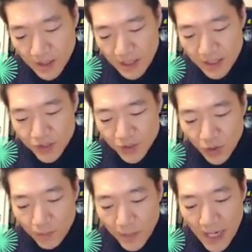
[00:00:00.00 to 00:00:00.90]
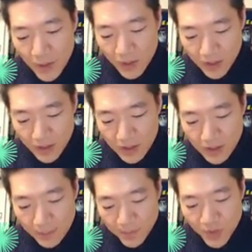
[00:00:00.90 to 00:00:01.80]
It is your power
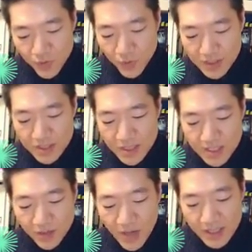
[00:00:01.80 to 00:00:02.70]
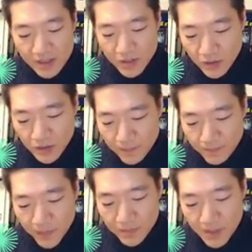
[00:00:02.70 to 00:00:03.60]
to exercise gratitude,
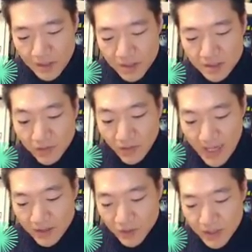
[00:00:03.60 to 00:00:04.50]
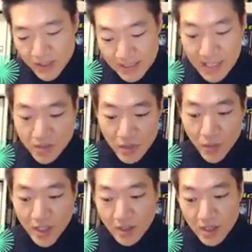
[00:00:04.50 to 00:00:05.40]
because gratitude is actually
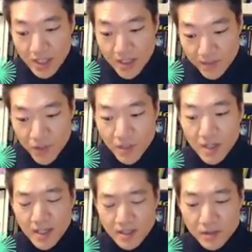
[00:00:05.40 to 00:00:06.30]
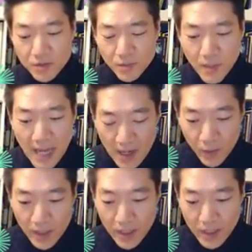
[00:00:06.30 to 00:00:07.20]
what keeps you connected to
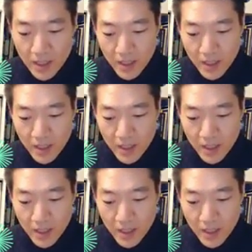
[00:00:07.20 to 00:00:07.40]
power.